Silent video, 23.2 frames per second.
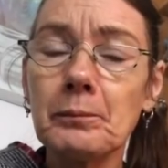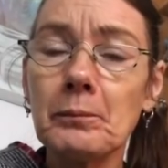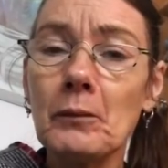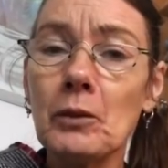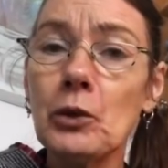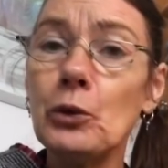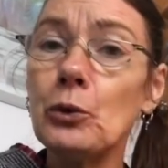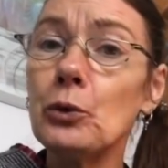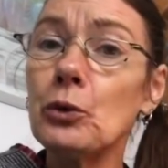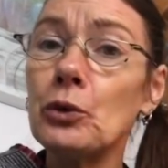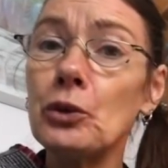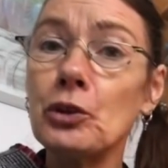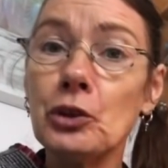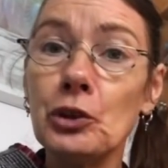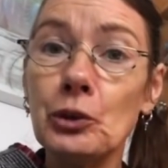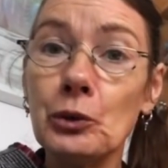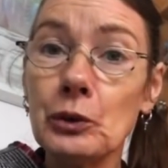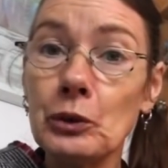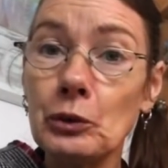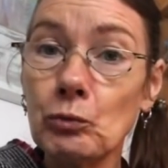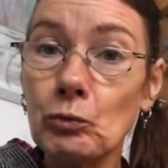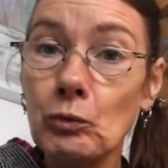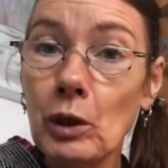You could
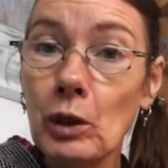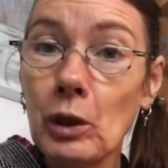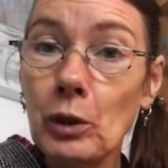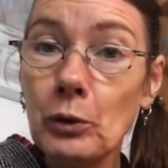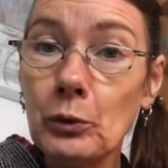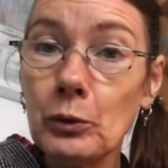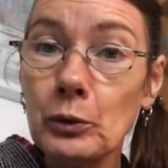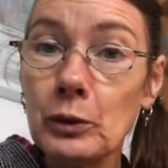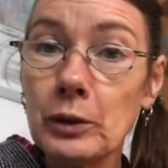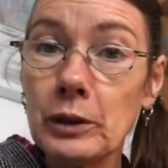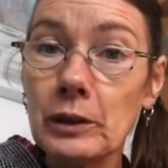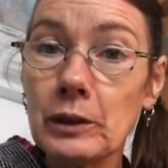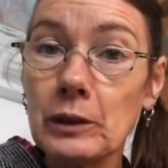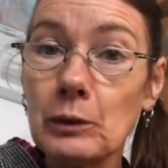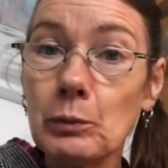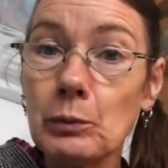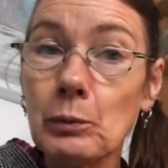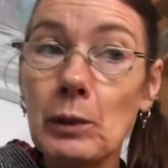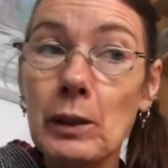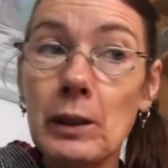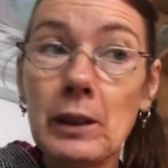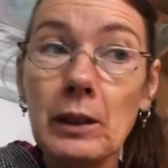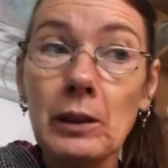use a rose as
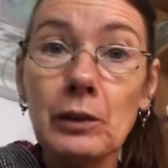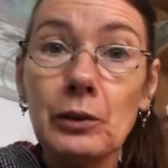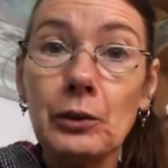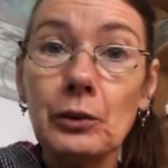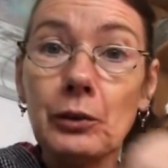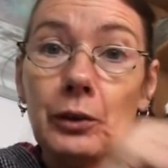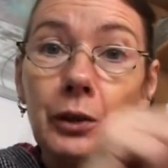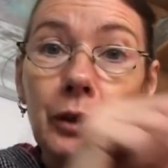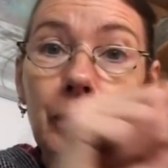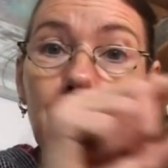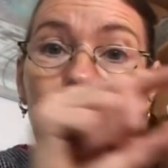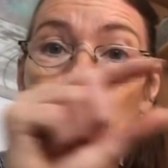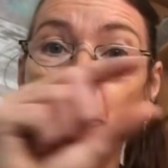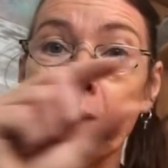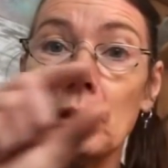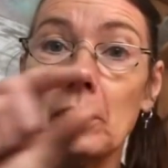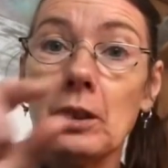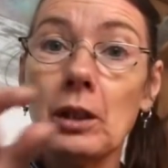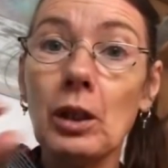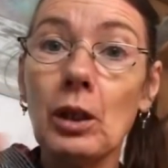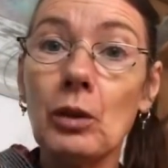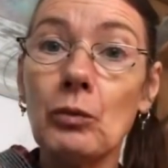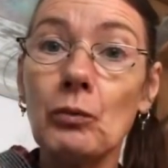well, you know,
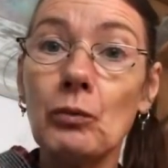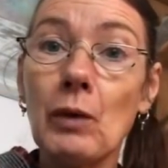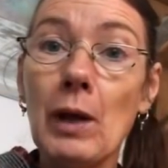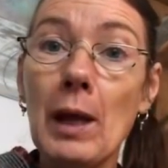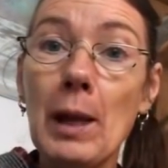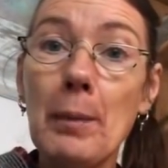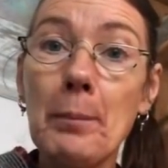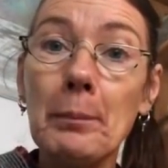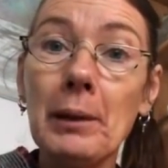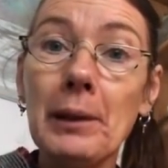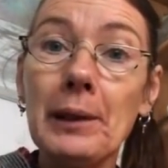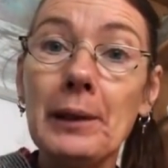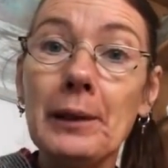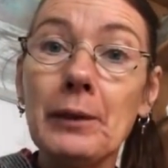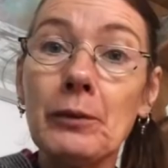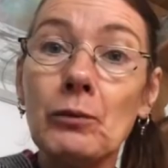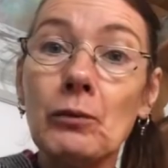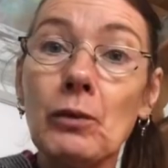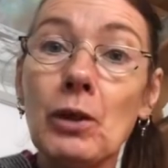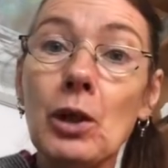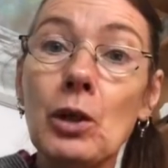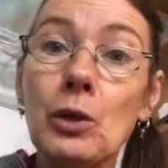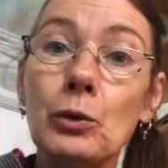a rambling
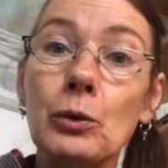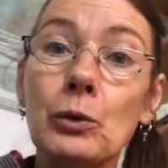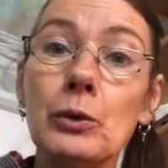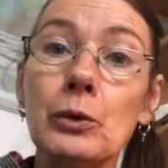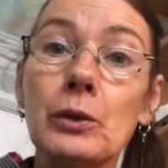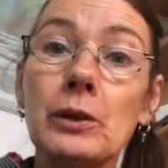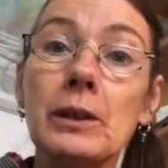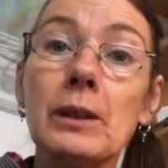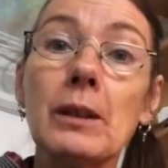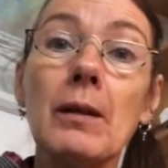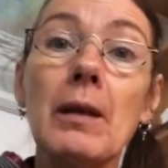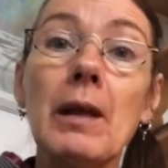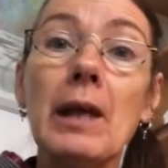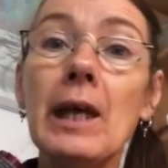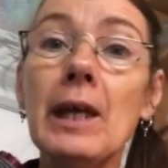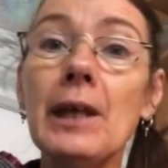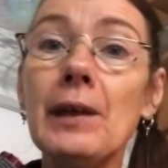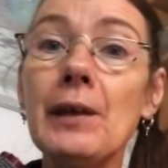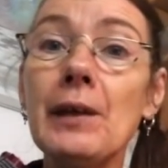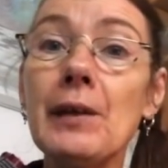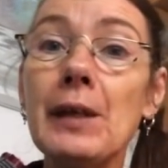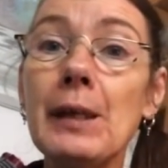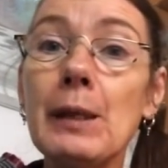rose,
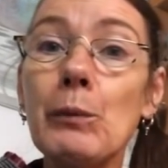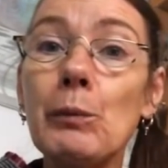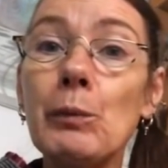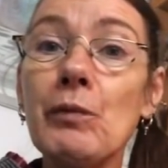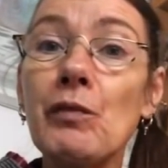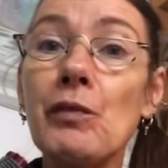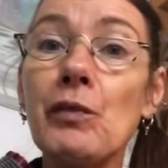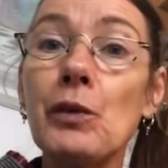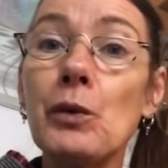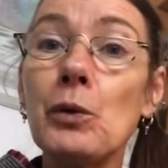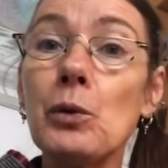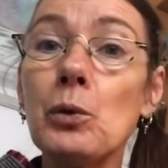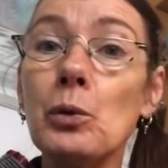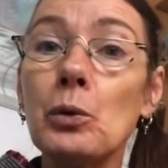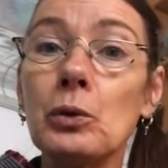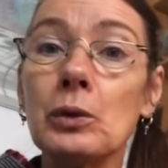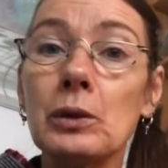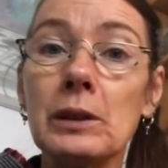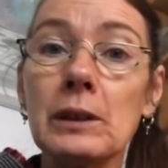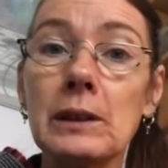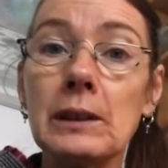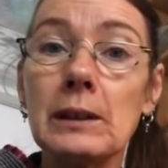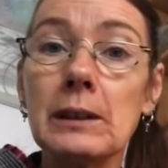anything with
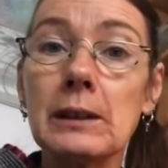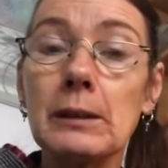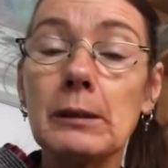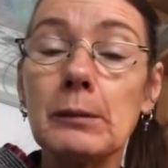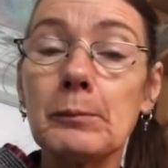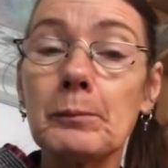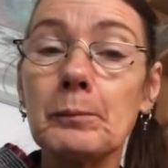thorns.